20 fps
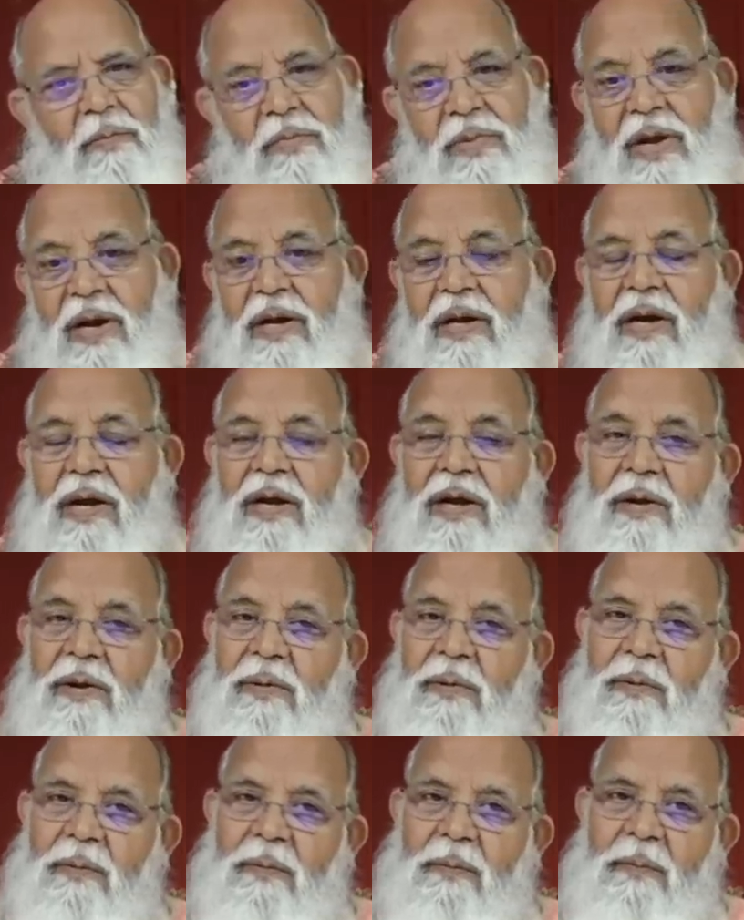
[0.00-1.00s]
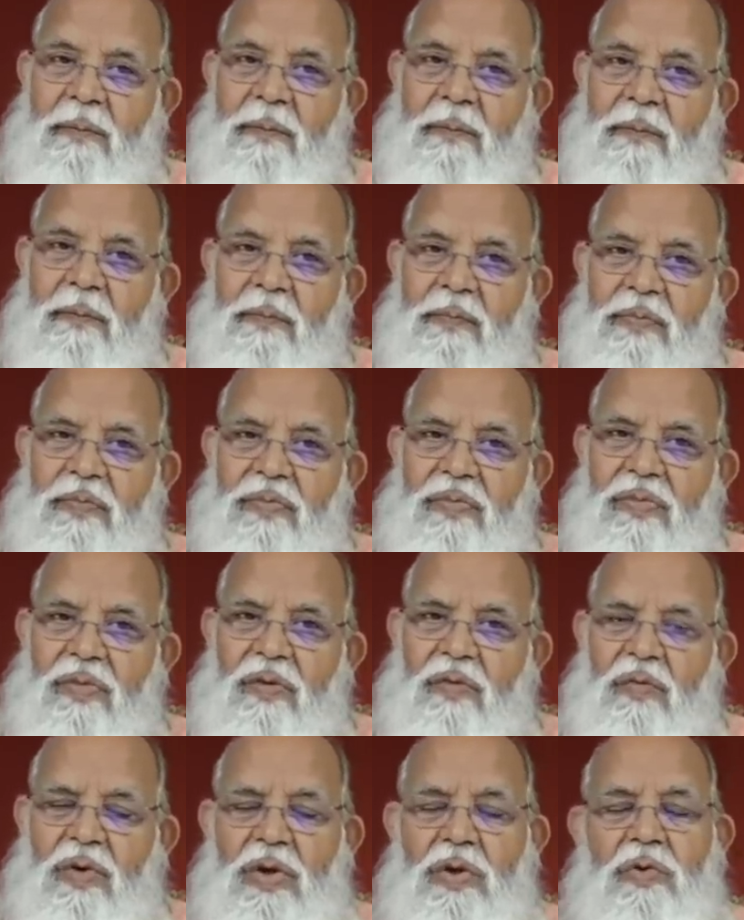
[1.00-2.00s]
Be attentive.
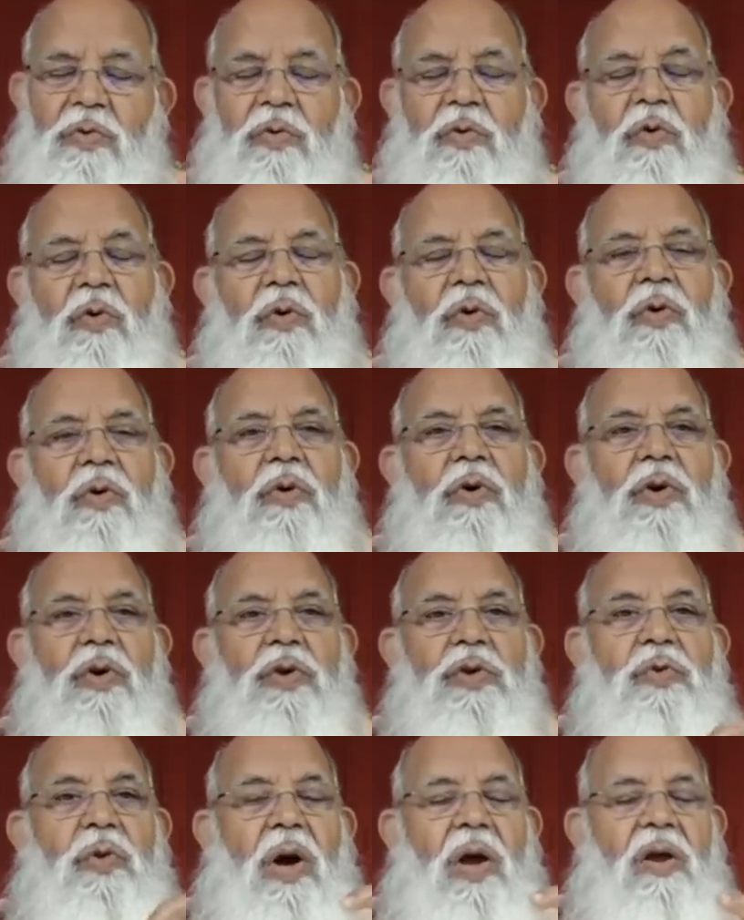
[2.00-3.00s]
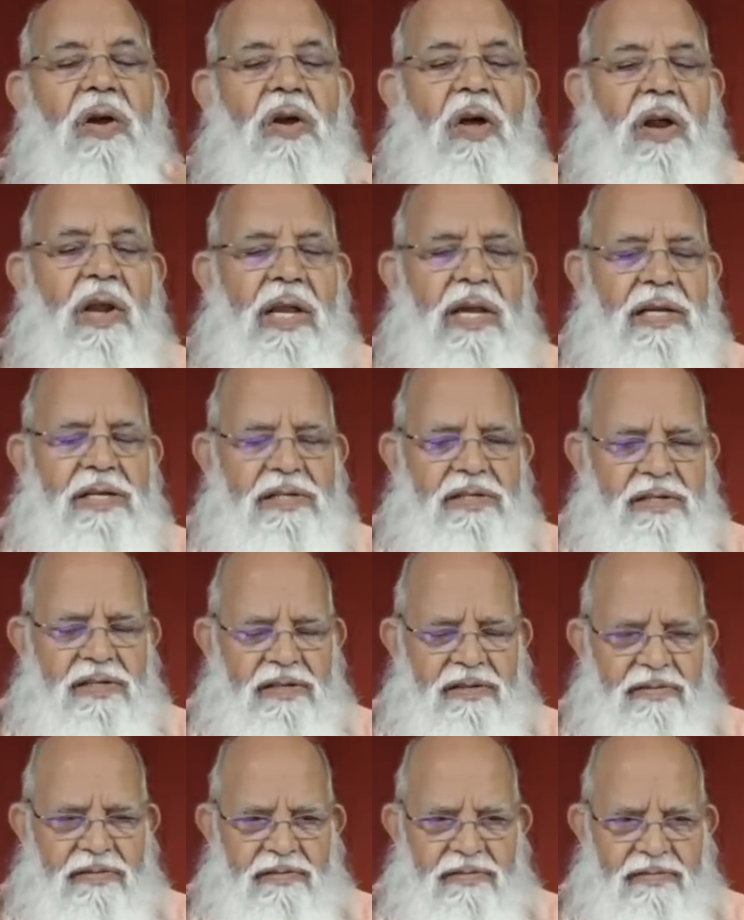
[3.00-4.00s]
When you go, you are knowledge.